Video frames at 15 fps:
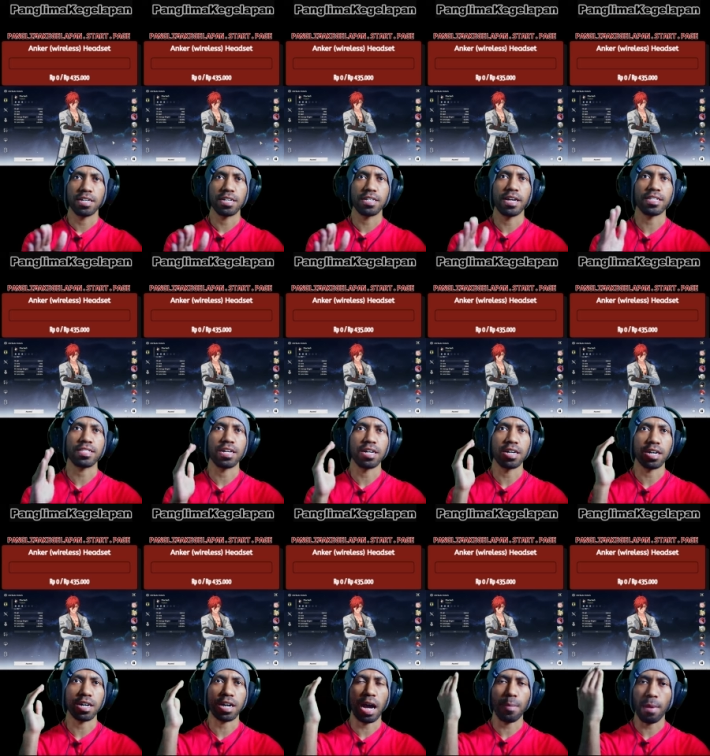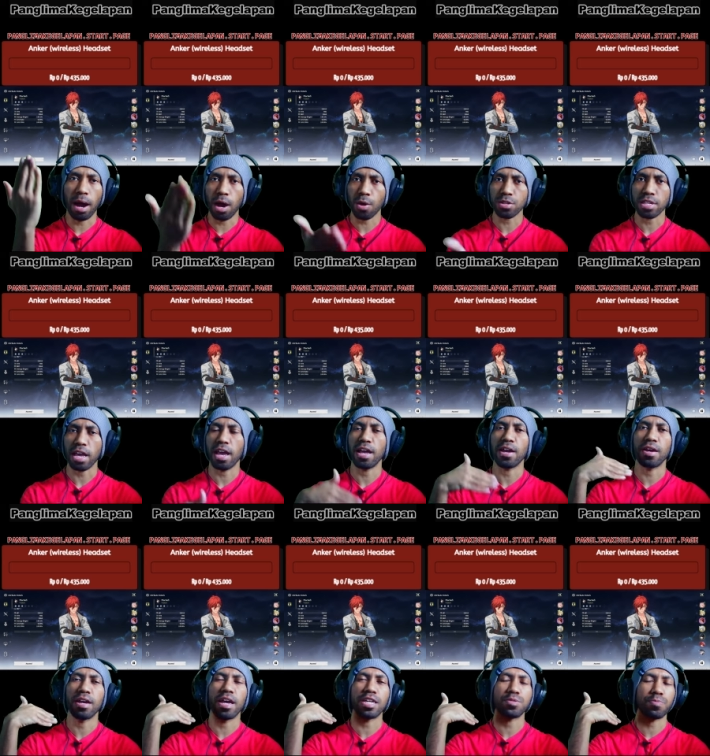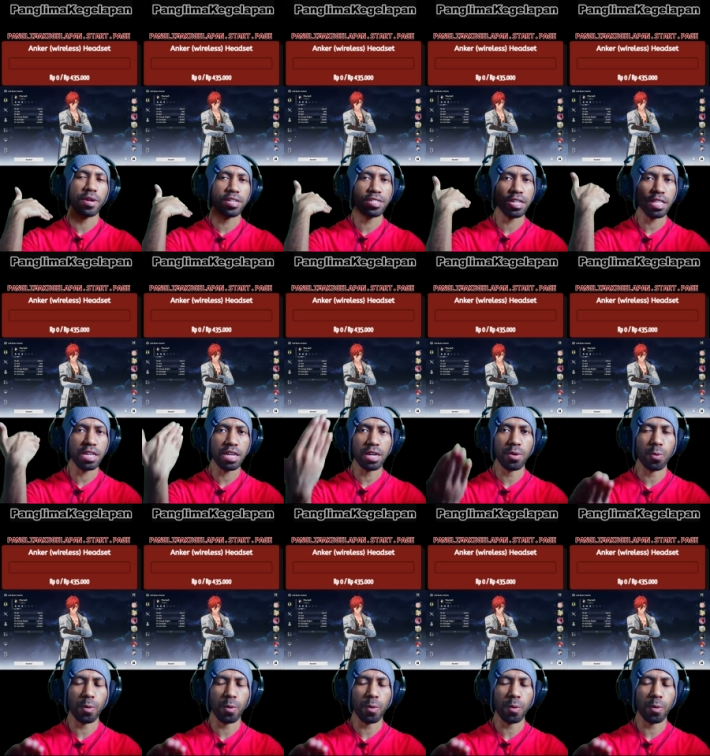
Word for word: that uh, come out, especially